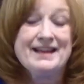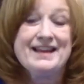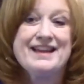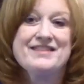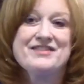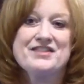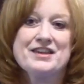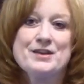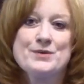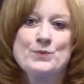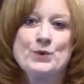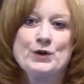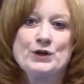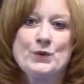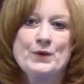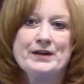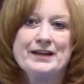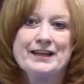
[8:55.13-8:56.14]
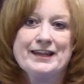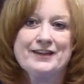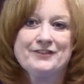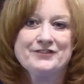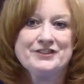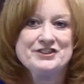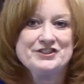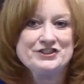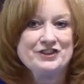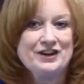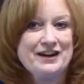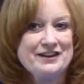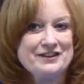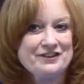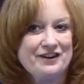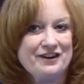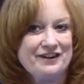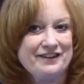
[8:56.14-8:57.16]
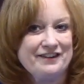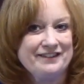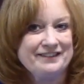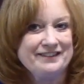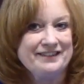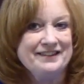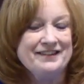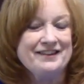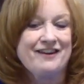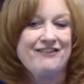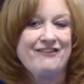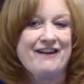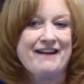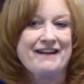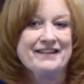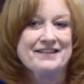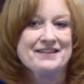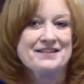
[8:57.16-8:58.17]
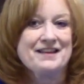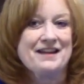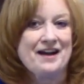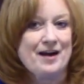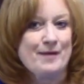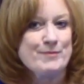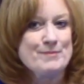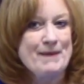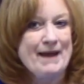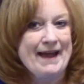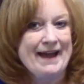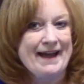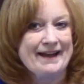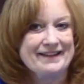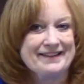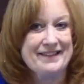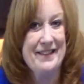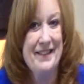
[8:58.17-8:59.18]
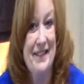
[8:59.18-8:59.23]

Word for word: and then we're going to give it a try, y'all. All right, I'll be back.